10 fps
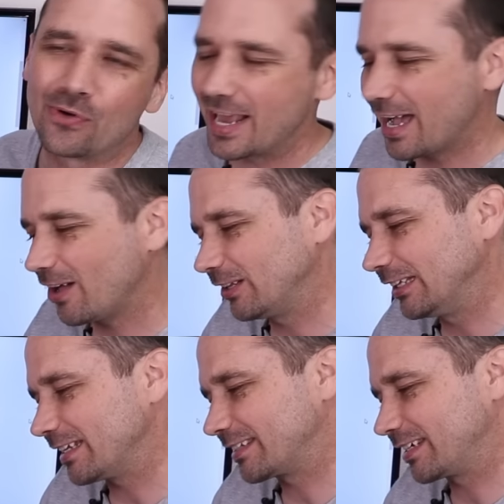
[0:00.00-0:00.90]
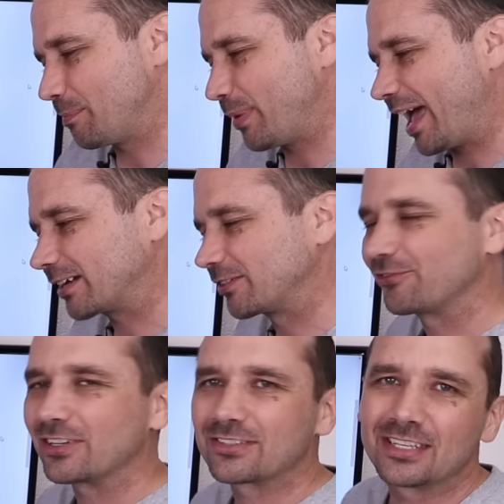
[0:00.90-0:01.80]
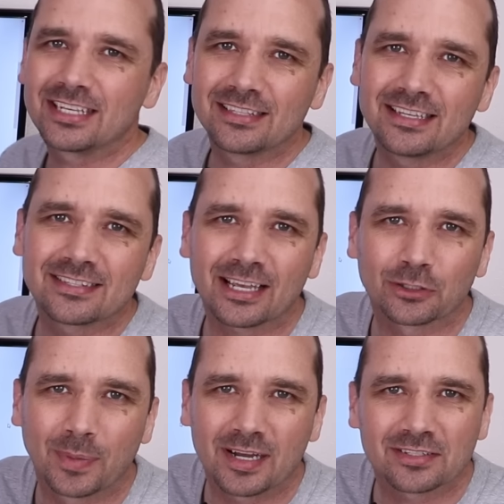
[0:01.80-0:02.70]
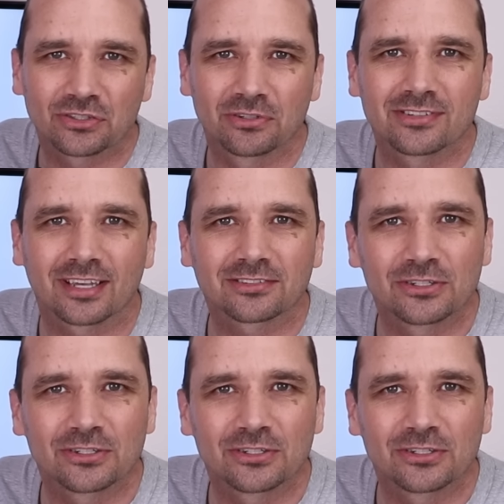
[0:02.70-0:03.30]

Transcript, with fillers: Now let's get back to fixing these Xbox Series X